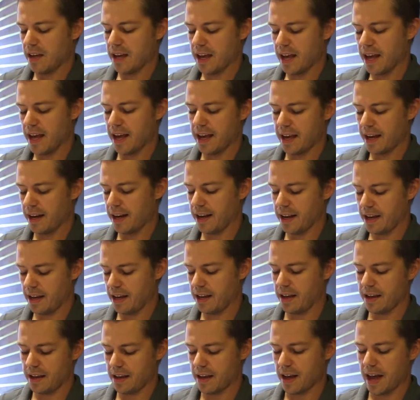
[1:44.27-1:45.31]
And
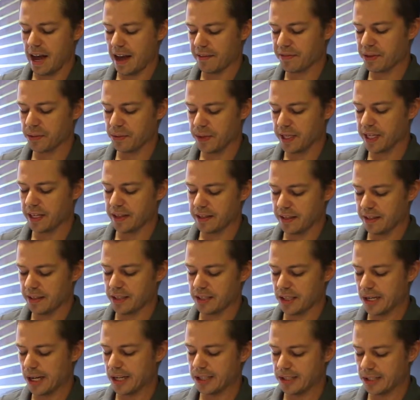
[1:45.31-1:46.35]
after we get
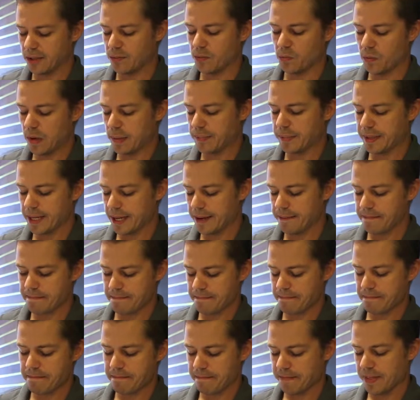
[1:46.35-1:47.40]
this nice and whipped
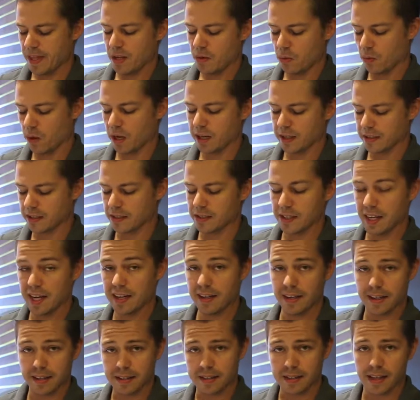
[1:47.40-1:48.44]
up, we're going to set
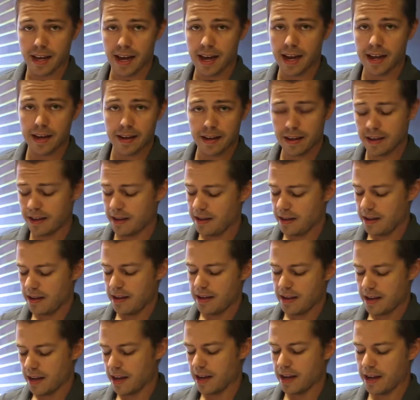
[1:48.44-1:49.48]
it aside,
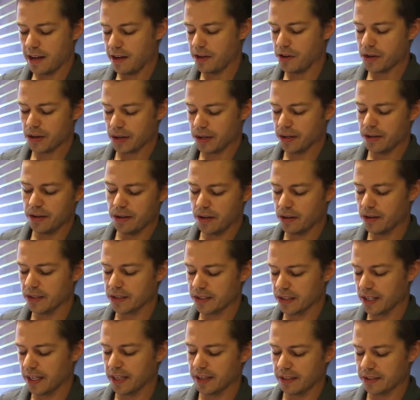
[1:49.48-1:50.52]
and you're going to
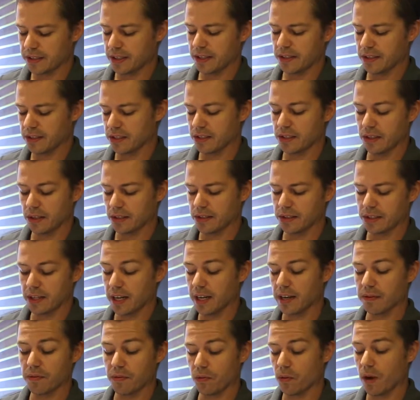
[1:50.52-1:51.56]
notice that it's going to start to
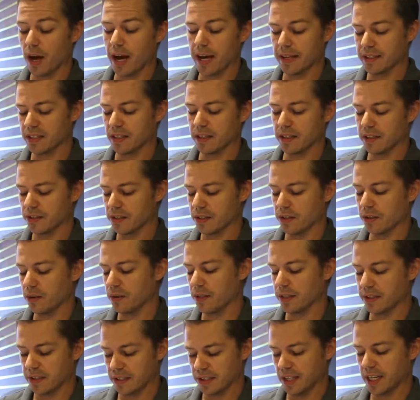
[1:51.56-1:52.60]
kind of rise on its
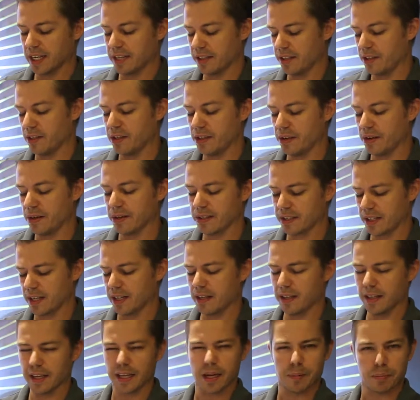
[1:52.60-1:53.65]
own inside here. It's
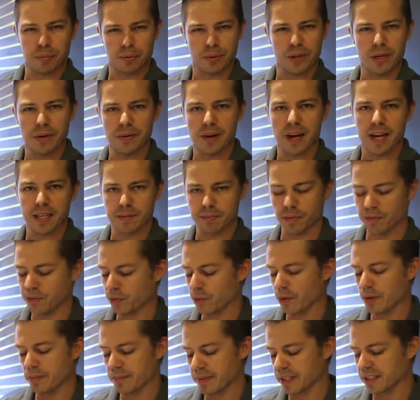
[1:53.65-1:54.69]
kind of like a pre-rise
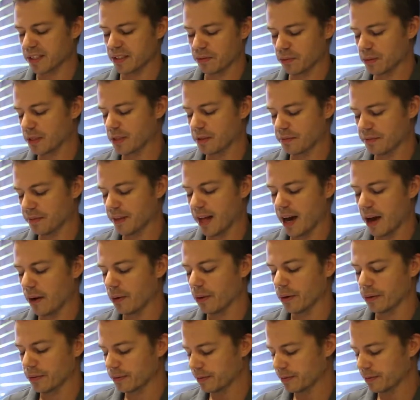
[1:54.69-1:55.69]
before we mix it with the flour.